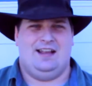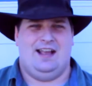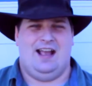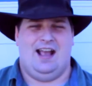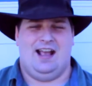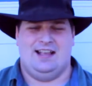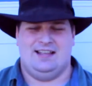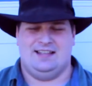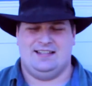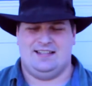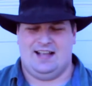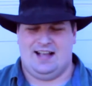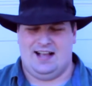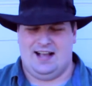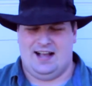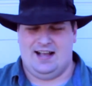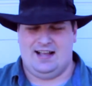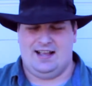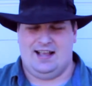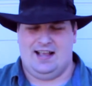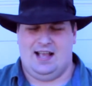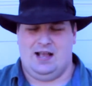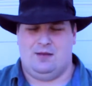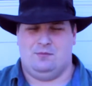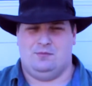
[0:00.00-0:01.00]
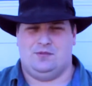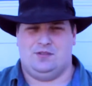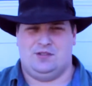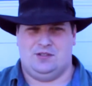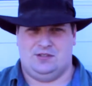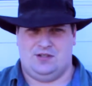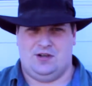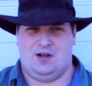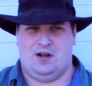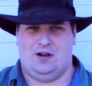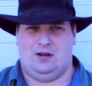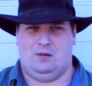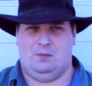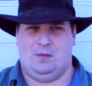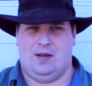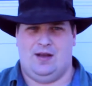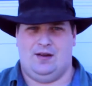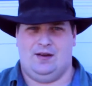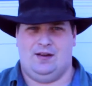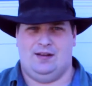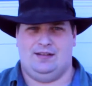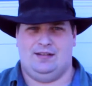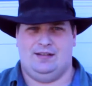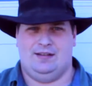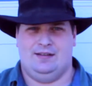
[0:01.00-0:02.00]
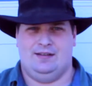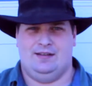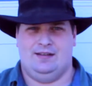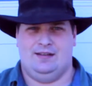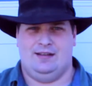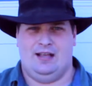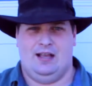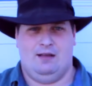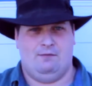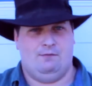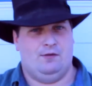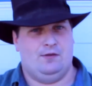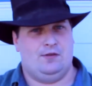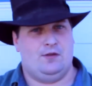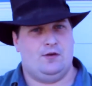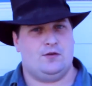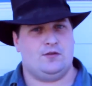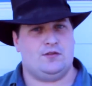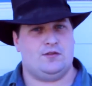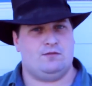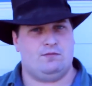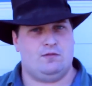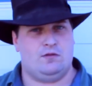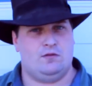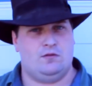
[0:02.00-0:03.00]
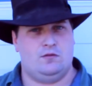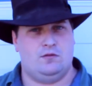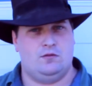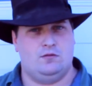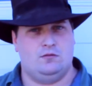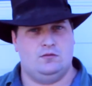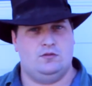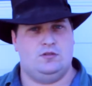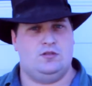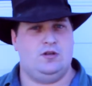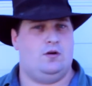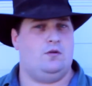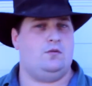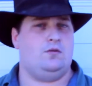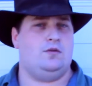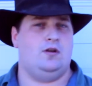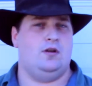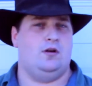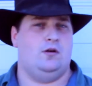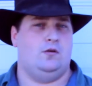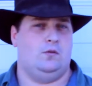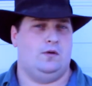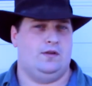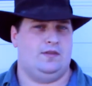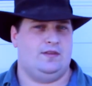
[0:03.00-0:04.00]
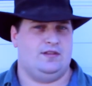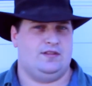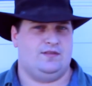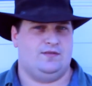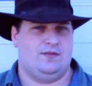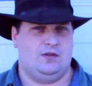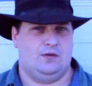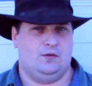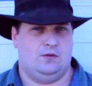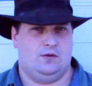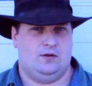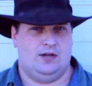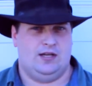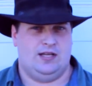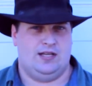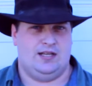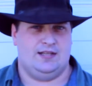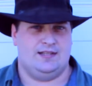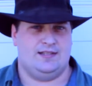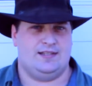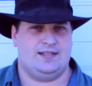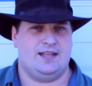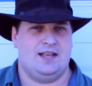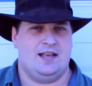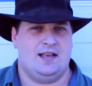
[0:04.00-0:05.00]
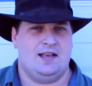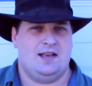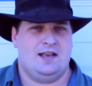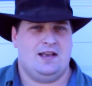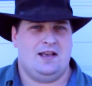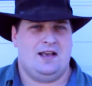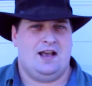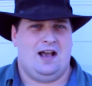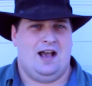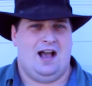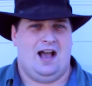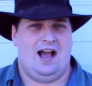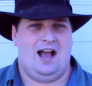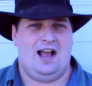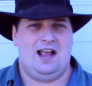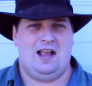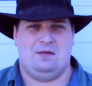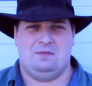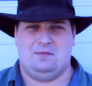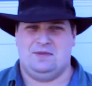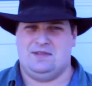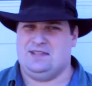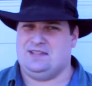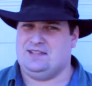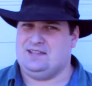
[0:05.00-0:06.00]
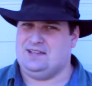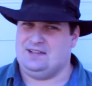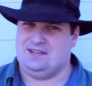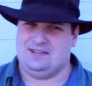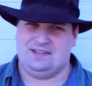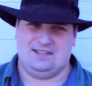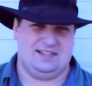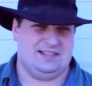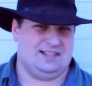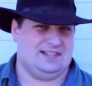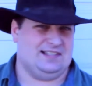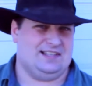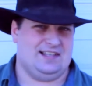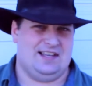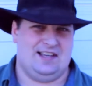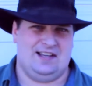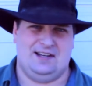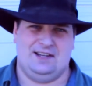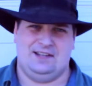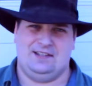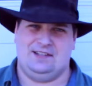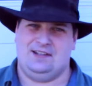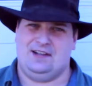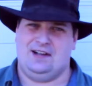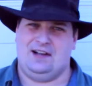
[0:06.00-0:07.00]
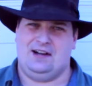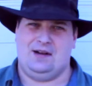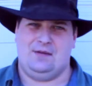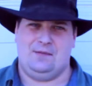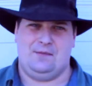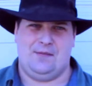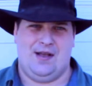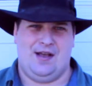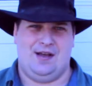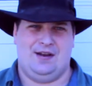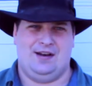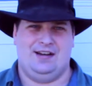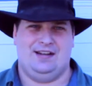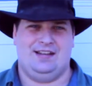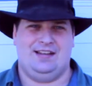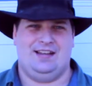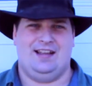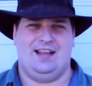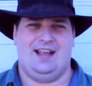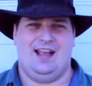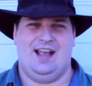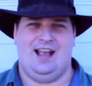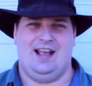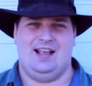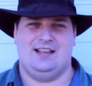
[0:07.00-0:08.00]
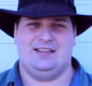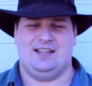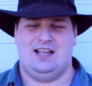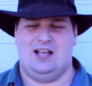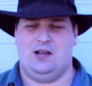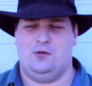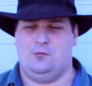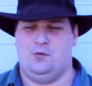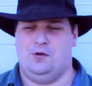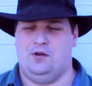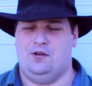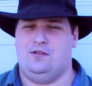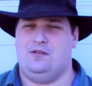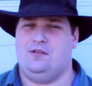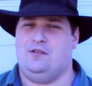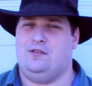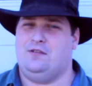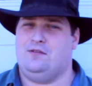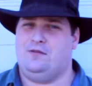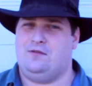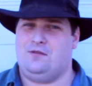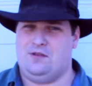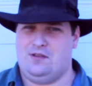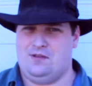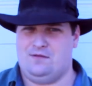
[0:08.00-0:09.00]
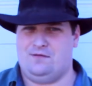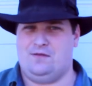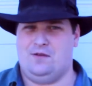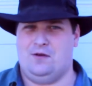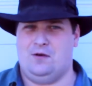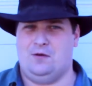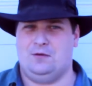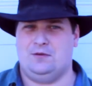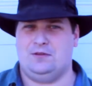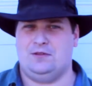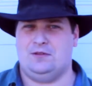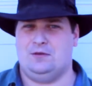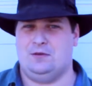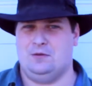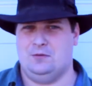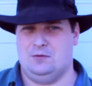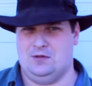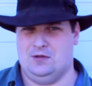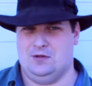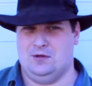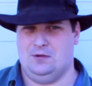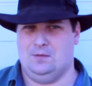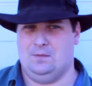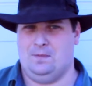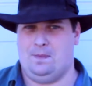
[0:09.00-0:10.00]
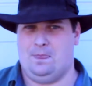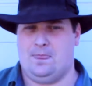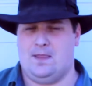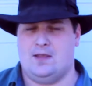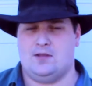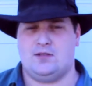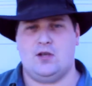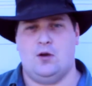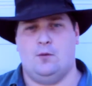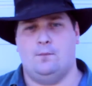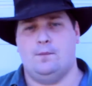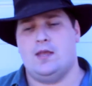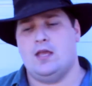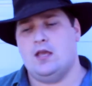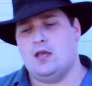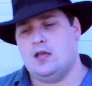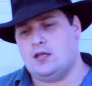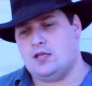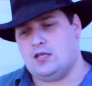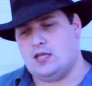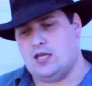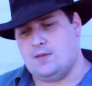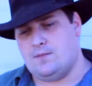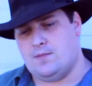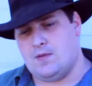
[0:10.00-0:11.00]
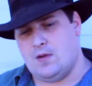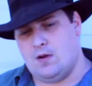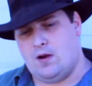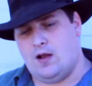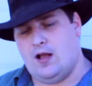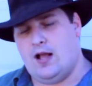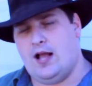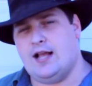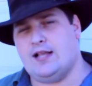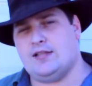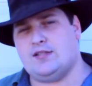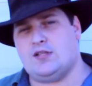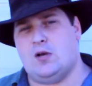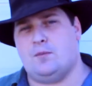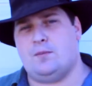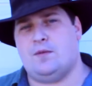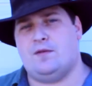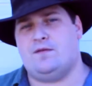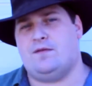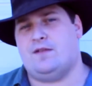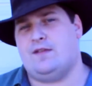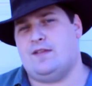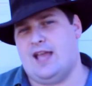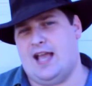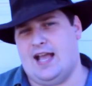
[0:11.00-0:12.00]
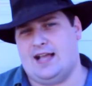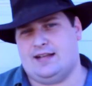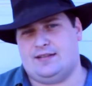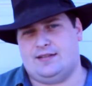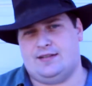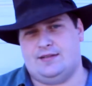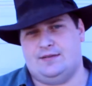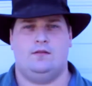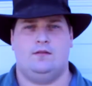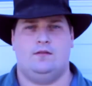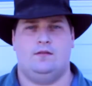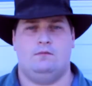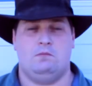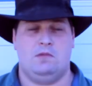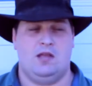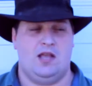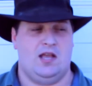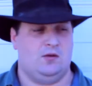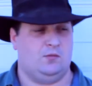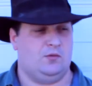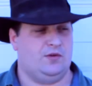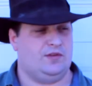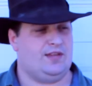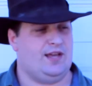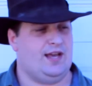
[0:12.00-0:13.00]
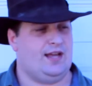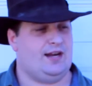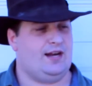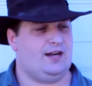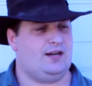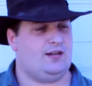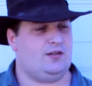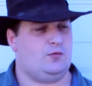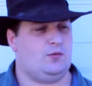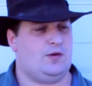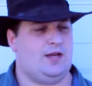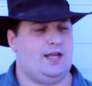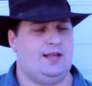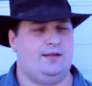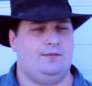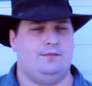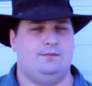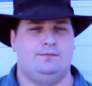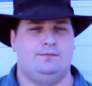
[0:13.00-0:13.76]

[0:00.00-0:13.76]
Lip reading: as I am to talk about it. And for those of you who don't know what this fedora is, I am still as excited to talk about it as I would for the folks who do. So, keep your eyes open for that. And with that out of the way,